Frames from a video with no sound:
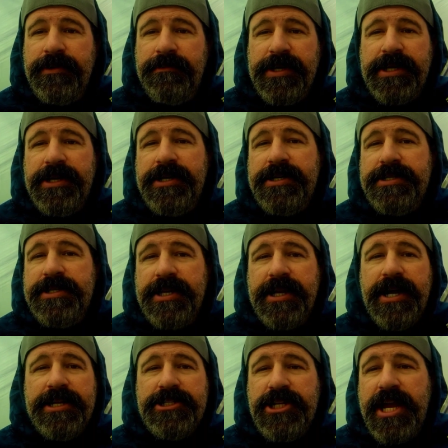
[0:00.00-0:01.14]
because it
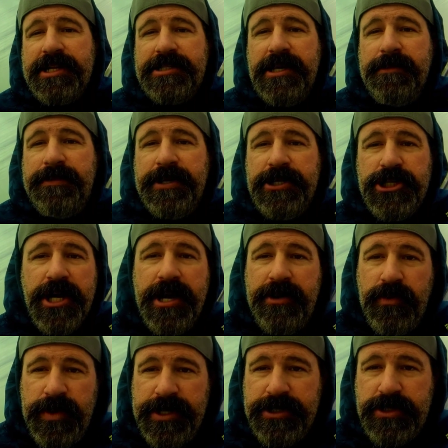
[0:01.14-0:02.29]
got jacked up in a giant
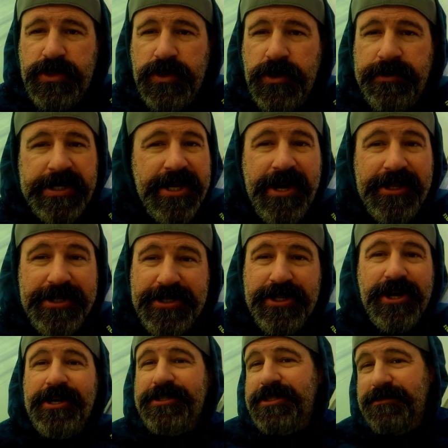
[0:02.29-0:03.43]
windstorm at Dolly
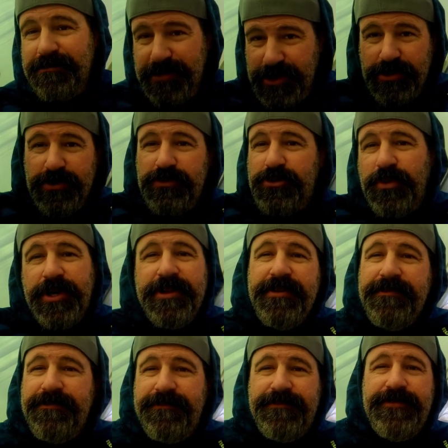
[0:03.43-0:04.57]
Sods and blew
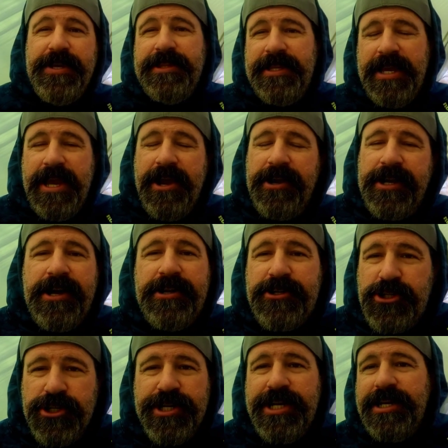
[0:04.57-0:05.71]
20 feet in the air and got in a
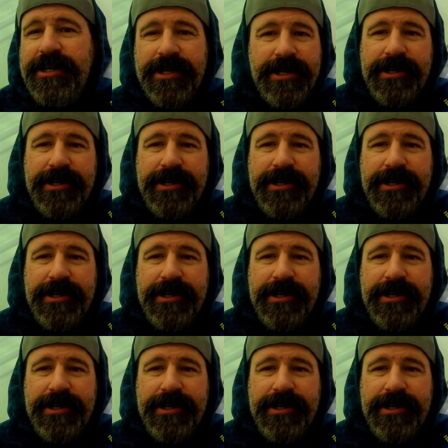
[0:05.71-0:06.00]
tree,